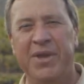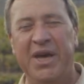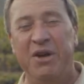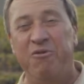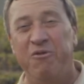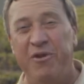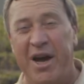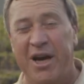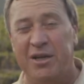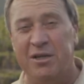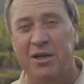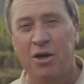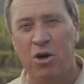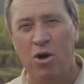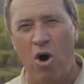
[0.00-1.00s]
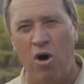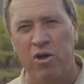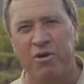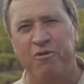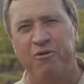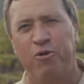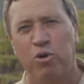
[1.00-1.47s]
In fact, on
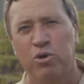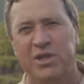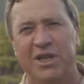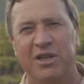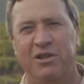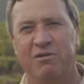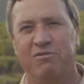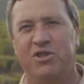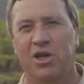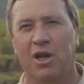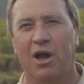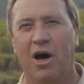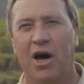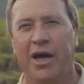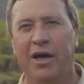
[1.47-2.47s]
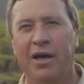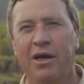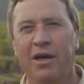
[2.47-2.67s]
the 14th of July,